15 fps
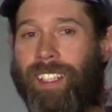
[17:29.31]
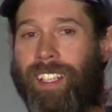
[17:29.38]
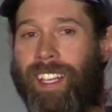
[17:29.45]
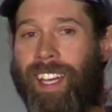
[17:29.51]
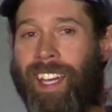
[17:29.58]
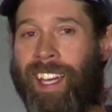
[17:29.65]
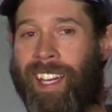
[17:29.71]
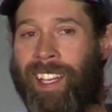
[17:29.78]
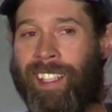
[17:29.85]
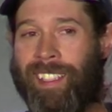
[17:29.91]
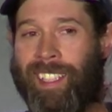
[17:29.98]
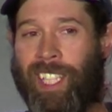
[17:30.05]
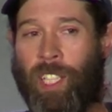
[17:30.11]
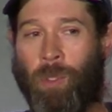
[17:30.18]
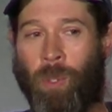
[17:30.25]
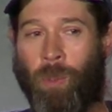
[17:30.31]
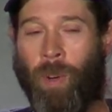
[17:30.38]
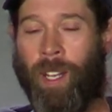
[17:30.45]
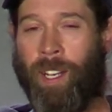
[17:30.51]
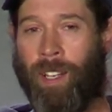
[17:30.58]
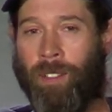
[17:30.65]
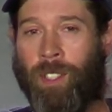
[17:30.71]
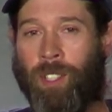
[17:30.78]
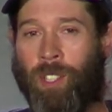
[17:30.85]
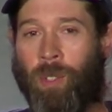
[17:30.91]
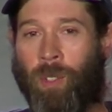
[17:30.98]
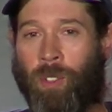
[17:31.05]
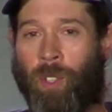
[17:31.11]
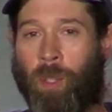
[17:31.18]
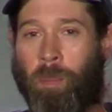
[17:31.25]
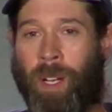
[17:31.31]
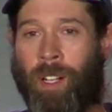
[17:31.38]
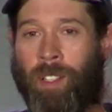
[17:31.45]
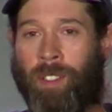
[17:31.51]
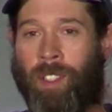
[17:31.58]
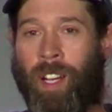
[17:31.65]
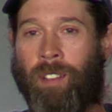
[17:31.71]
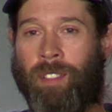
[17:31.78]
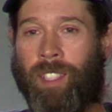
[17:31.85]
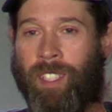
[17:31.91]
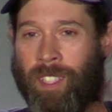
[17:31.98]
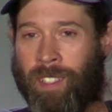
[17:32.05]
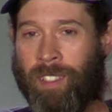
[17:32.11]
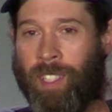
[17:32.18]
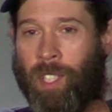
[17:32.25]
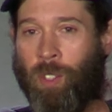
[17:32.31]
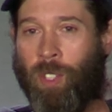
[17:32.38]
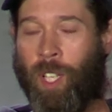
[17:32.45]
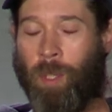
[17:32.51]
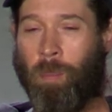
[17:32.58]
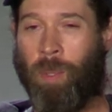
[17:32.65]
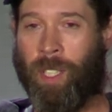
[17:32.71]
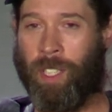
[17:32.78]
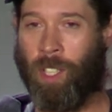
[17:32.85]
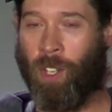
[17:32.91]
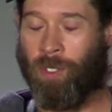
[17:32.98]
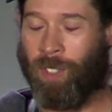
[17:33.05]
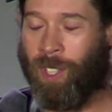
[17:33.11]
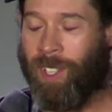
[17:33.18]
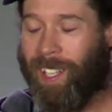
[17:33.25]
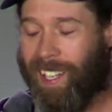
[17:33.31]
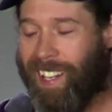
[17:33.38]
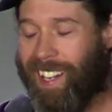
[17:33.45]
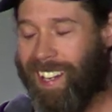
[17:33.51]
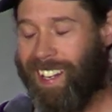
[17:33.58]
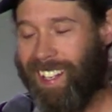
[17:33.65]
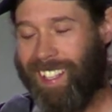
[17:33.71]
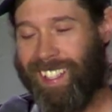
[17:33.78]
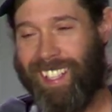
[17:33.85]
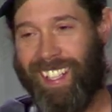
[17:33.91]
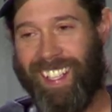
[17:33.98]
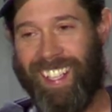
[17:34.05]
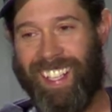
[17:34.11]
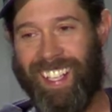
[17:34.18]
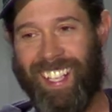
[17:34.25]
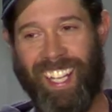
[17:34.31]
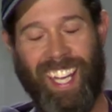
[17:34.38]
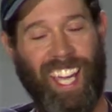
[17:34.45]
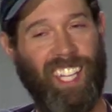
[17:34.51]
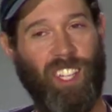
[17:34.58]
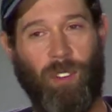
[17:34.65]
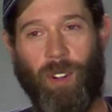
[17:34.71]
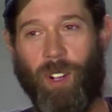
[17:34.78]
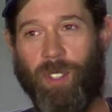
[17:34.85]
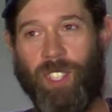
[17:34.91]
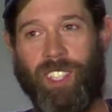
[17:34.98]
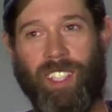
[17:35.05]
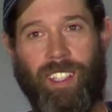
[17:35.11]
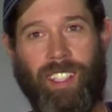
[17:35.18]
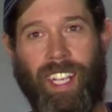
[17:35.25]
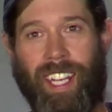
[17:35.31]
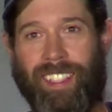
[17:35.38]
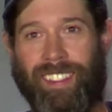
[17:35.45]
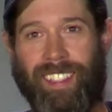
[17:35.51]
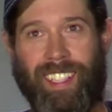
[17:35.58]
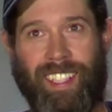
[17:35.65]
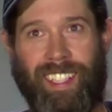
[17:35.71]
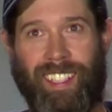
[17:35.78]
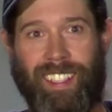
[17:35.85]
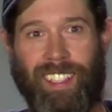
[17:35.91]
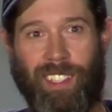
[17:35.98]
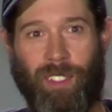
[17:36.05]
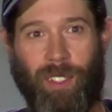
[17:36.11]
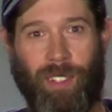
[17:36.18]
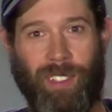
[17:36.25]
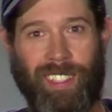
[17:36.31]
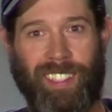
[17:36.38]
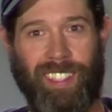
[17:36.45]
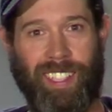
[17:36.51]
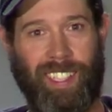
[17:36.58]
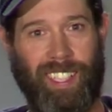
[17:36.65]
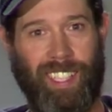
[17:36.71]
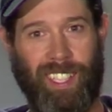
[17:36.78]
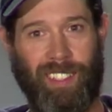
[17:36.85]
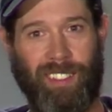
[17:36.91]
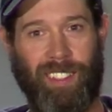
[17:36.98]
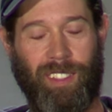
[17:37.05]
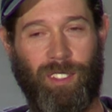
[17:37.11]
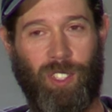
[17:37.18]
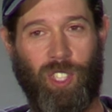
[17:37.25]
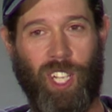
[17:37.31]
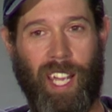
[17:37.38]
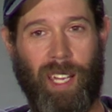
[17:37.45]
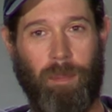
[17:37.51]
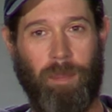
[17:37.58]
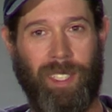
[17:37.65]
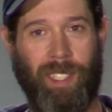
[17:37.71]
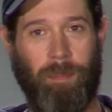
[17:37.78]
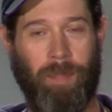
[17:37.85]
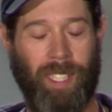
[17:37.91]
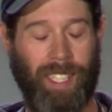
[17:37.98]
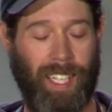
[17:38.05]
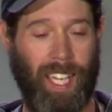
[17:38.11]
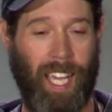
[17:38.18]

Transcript: And he would write out the two or three paragraphs still, and he would, like, bring it over. and, and they were always sarcastic, and they were always, like, you know, they were jabs at me.